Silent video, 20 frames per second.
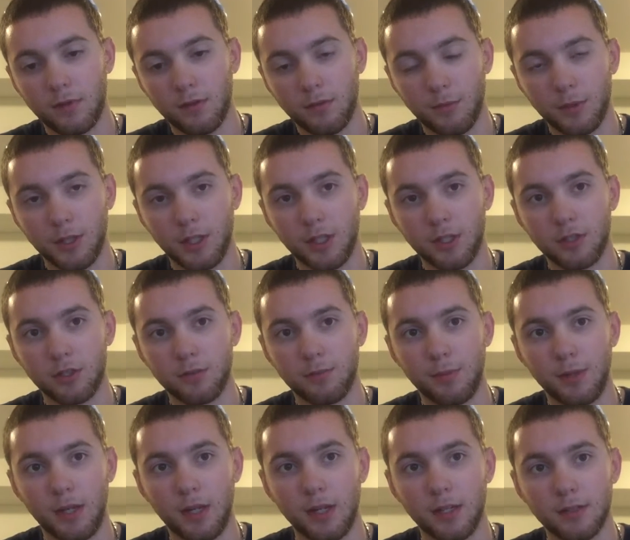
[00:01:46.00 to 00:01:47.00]
The Monday that just
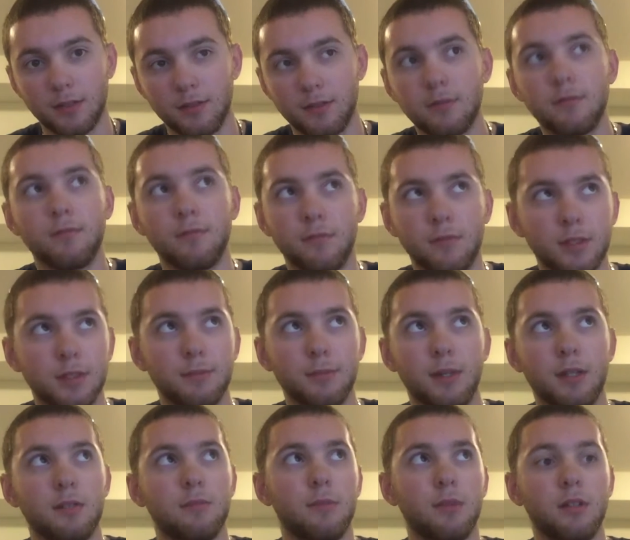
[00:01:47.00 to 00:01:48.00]
passed, this
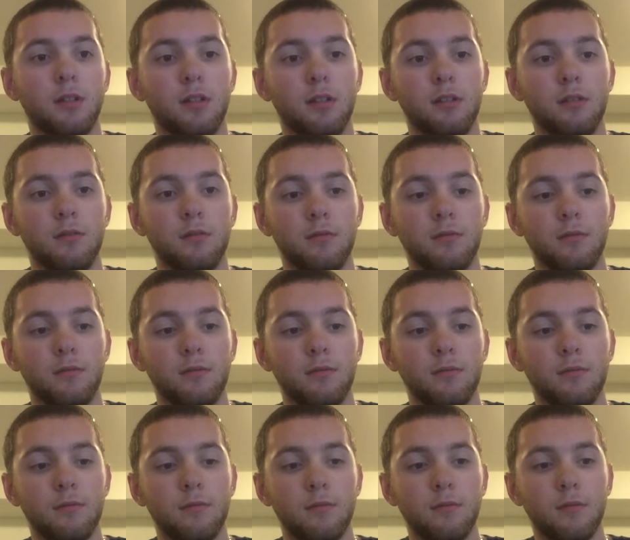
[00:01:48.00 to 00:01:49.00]
past Monday.
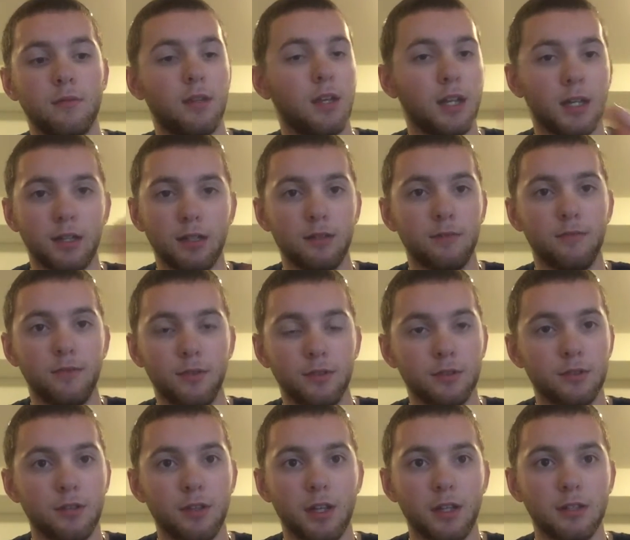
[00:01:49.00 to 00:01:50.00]
I get
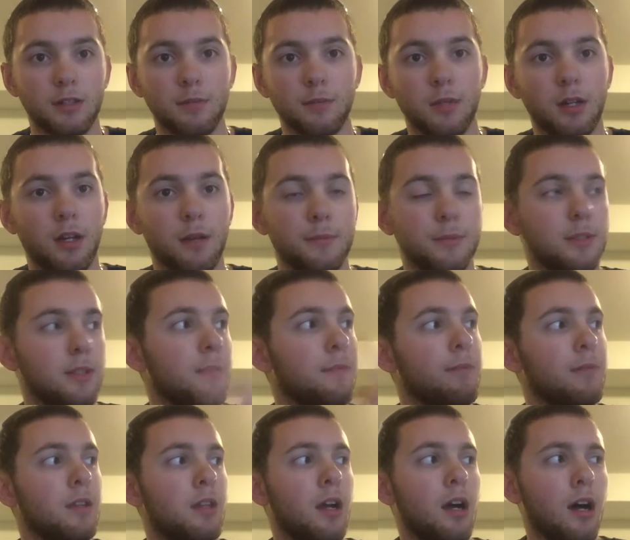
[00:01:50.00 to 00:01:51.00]
confused on that sometimes.
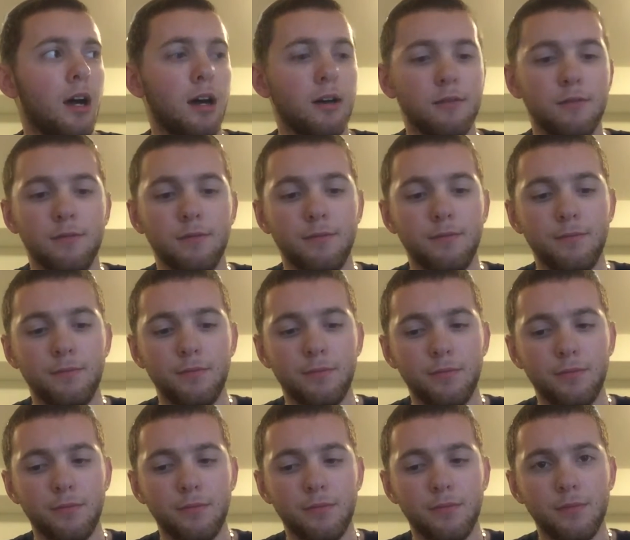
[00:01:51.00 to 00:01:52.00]
I'll have
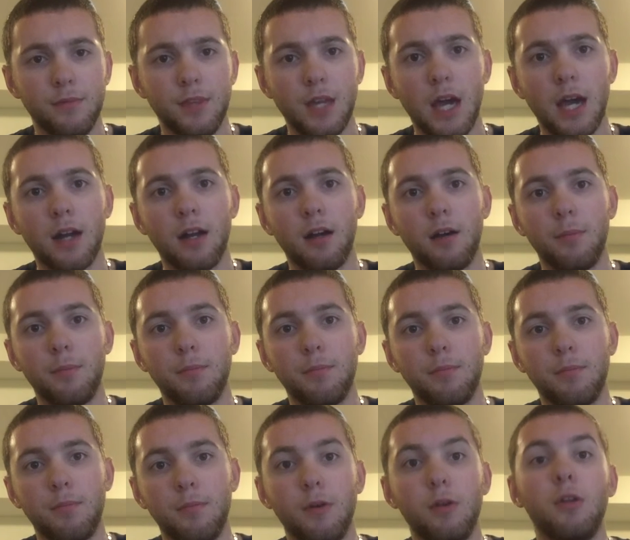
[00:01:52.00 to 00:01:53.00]
that up.
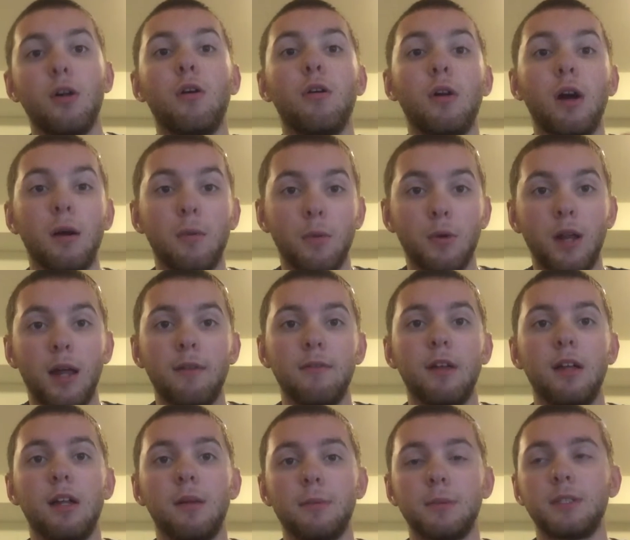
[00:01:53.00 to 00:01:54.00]
Oh no, I won't have
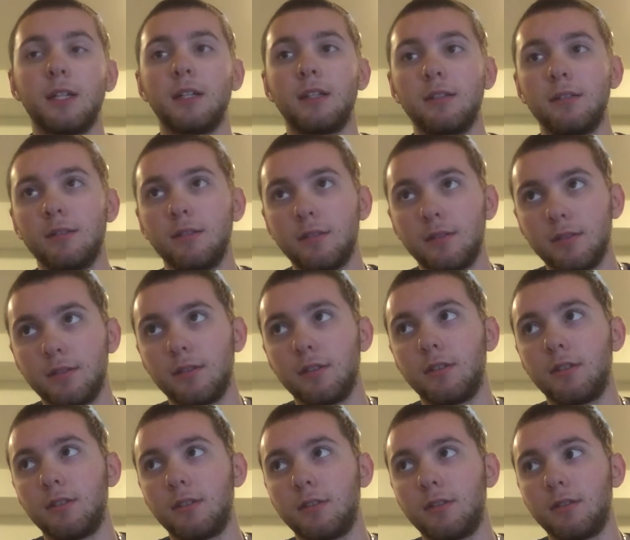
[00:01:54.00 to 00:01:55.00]
that up because that,
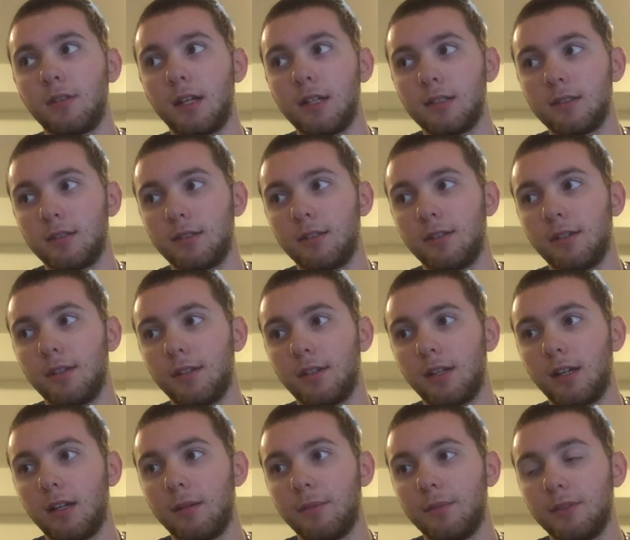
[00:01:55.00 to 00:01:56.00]
that's security
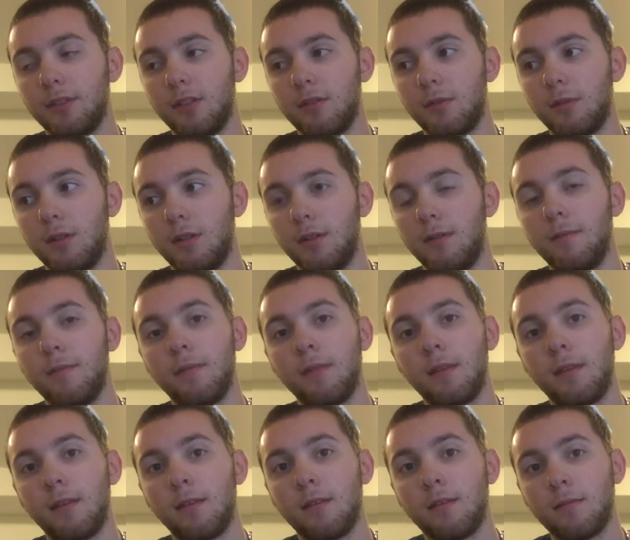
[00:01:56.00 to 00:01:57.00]
cameras as well.
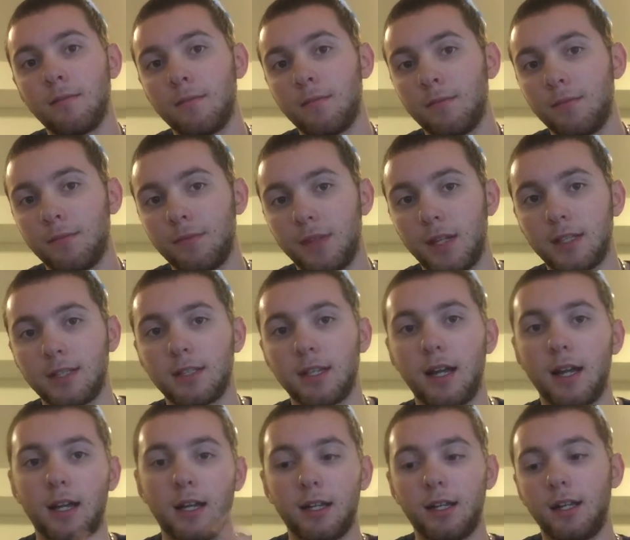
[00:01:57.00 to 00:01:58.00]
That's
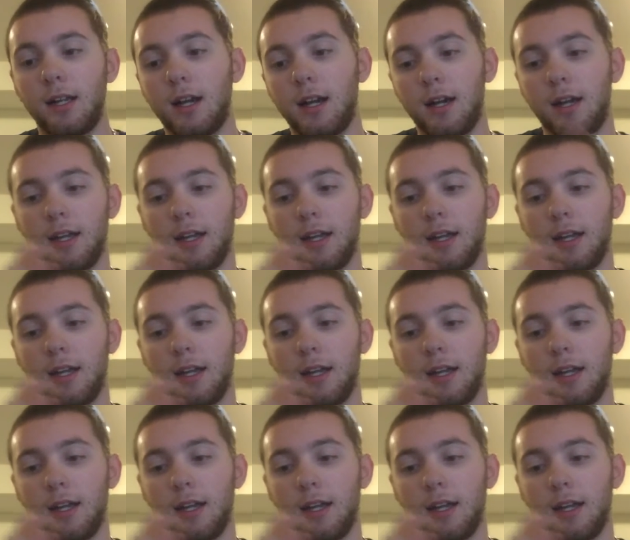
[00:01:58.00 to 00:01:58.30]
I got.